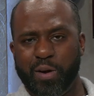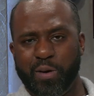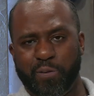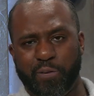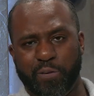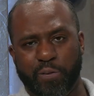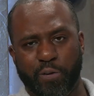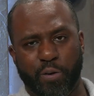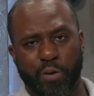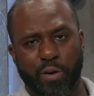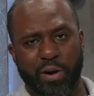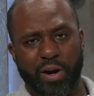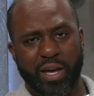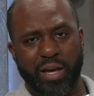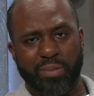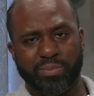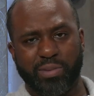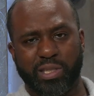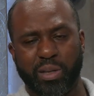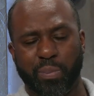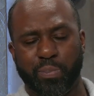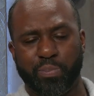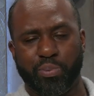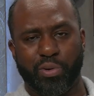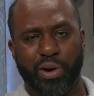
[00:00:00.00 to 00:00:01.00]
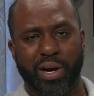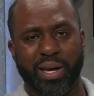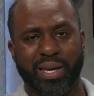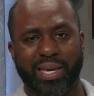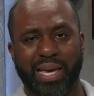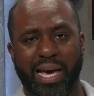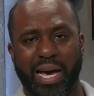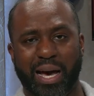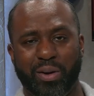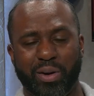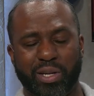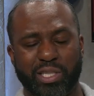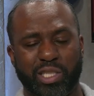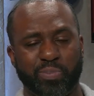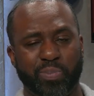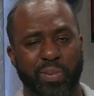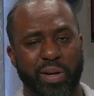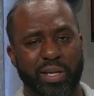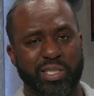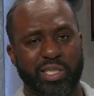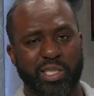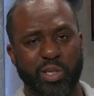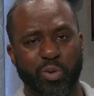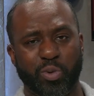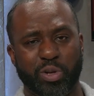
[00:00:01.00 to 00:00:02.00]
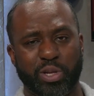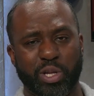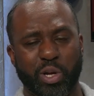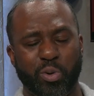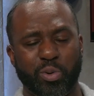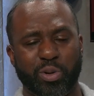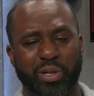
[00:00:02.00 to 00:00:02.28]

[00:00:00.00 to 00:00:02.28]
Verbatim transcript: for him to break out, especially with no